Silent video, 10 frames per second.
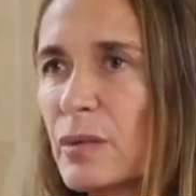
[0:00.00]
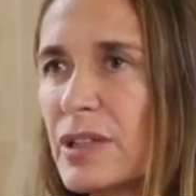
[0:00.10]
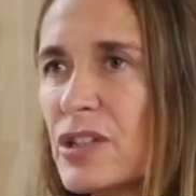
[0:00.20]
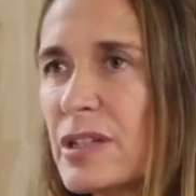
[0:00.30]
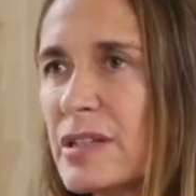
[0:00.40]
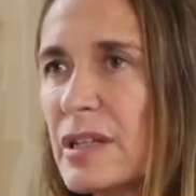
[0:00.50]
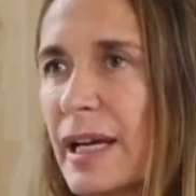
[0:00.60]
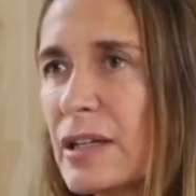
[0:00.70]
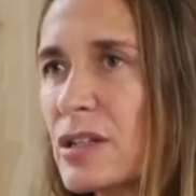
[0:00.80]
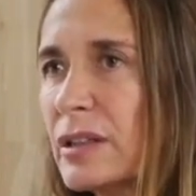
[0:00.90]
which is
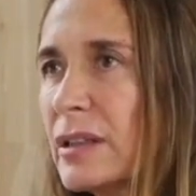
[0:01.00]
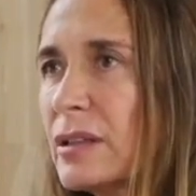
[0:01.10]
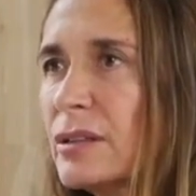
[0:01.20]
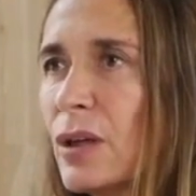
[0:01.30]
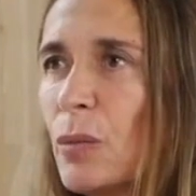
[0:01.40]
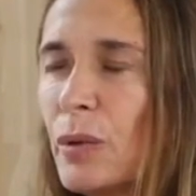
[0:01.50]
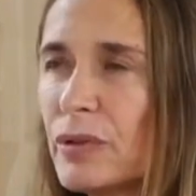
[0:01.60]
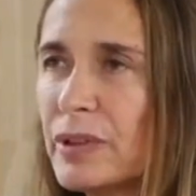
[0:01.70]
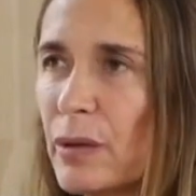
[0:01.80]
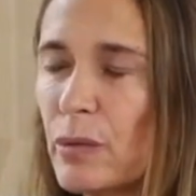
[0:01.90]
actually a
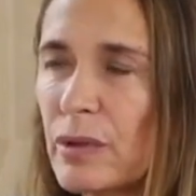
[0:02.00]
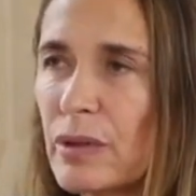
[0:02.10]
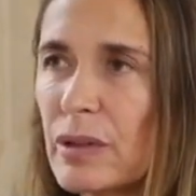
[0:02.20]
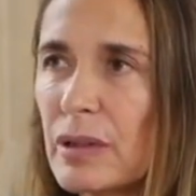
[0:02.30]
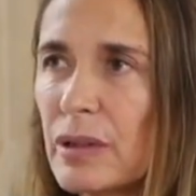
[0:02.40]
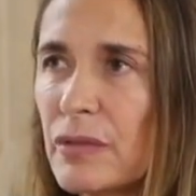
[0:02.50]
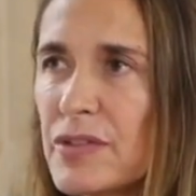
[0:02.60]
global network